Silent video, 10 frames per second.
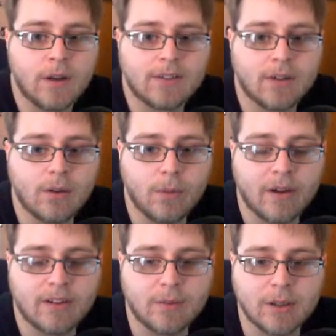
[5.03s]
So we're
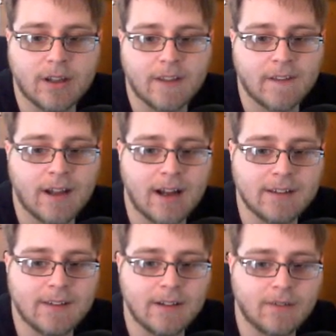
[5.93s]
going to be looking at the cards
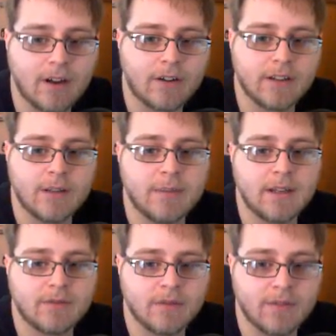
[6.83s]
that have currently
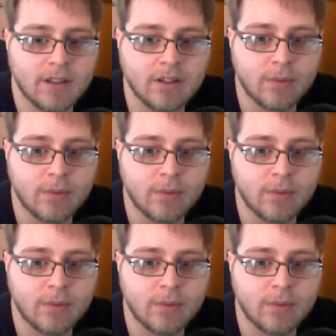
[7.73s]
been revealed.